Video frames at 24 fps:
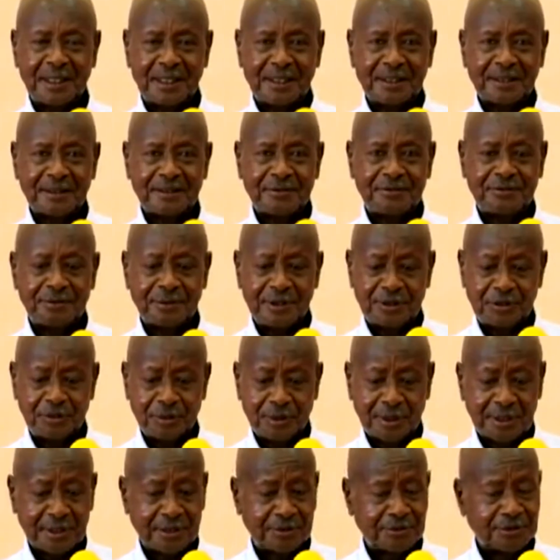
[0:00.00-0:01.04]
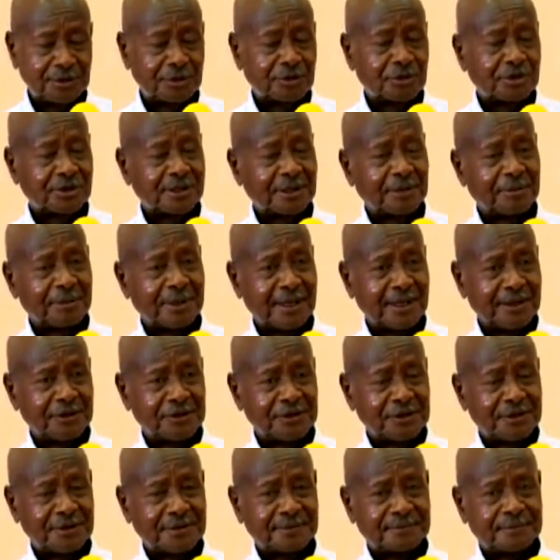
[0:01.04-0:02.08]
really, if you want your country to
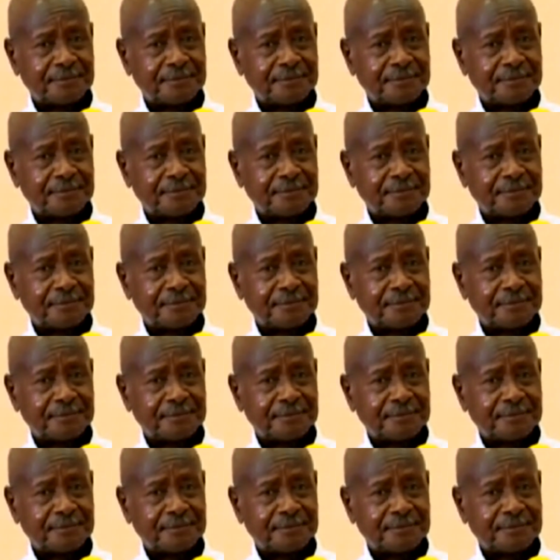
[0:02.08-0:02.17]
stabilize,